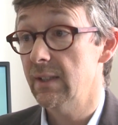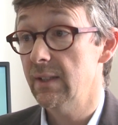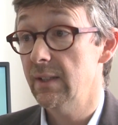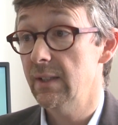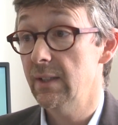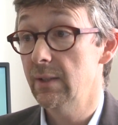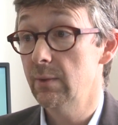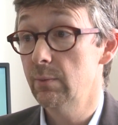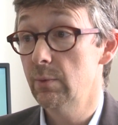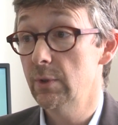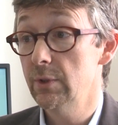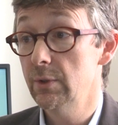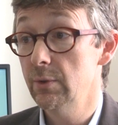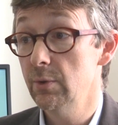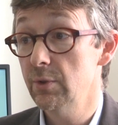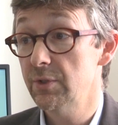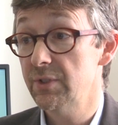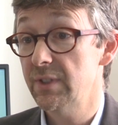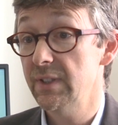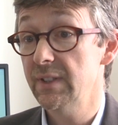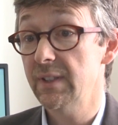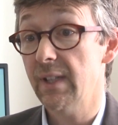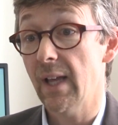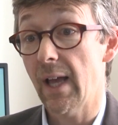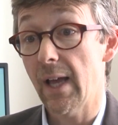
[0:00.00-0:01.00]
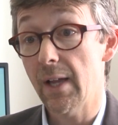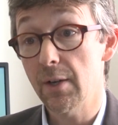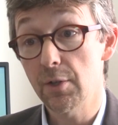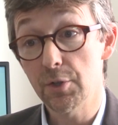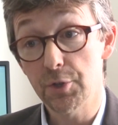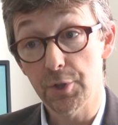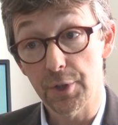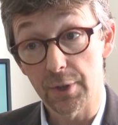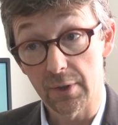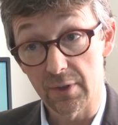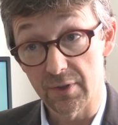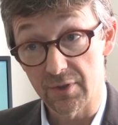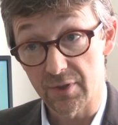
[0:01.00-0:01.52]
in reducing
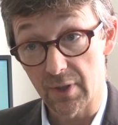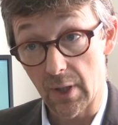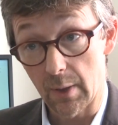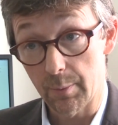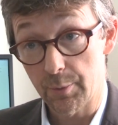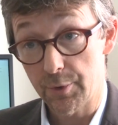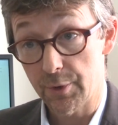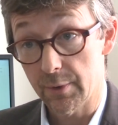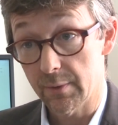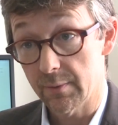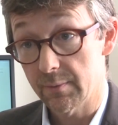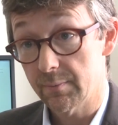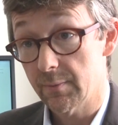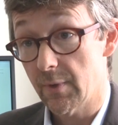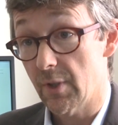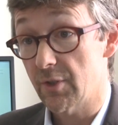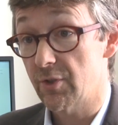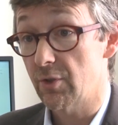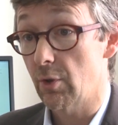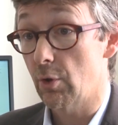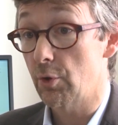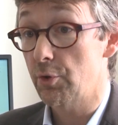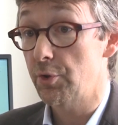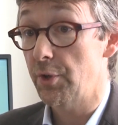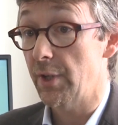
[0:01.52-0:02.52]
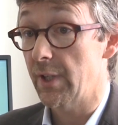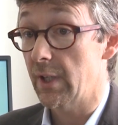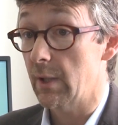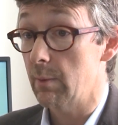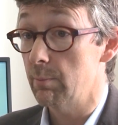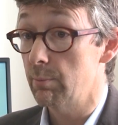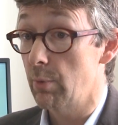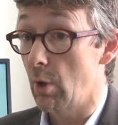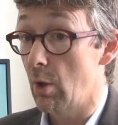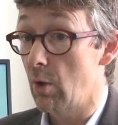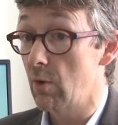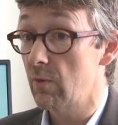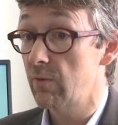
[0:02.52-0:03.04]
energy consumption associated
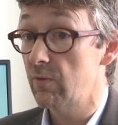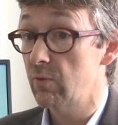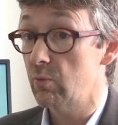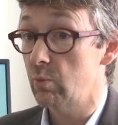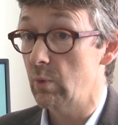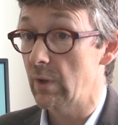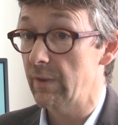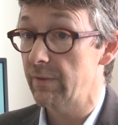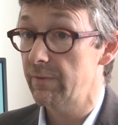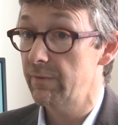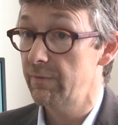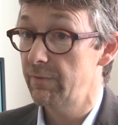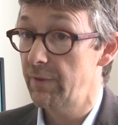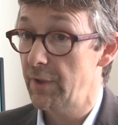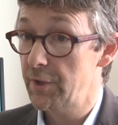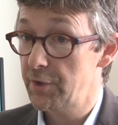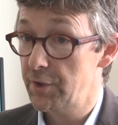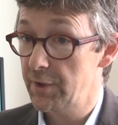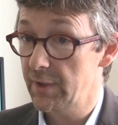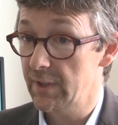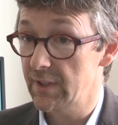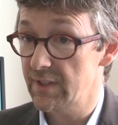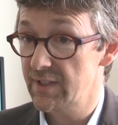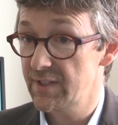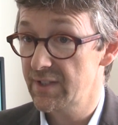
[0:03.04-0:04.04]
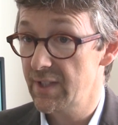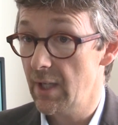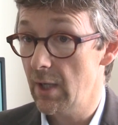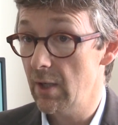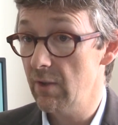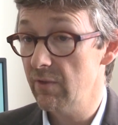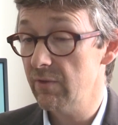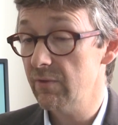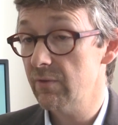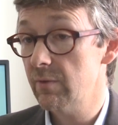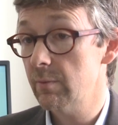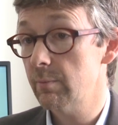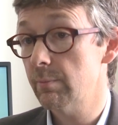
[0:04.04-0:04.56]
both with fishing
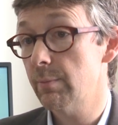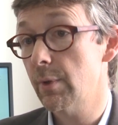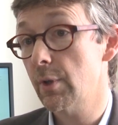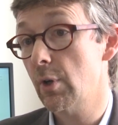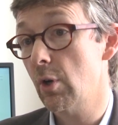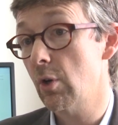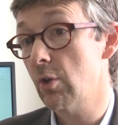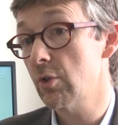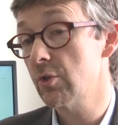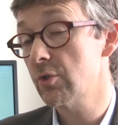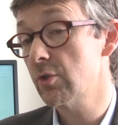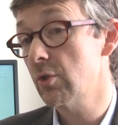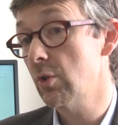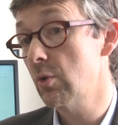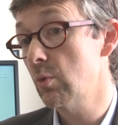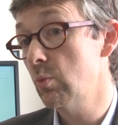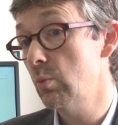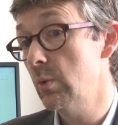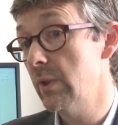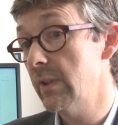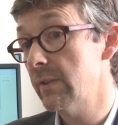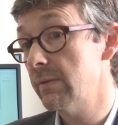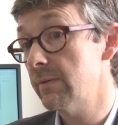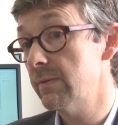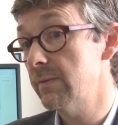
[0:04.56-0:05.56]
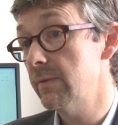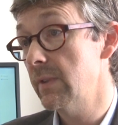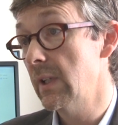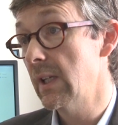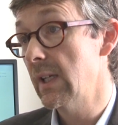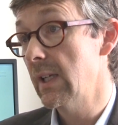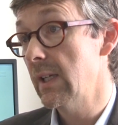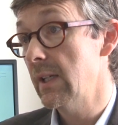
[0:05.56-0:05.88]
itself, but also with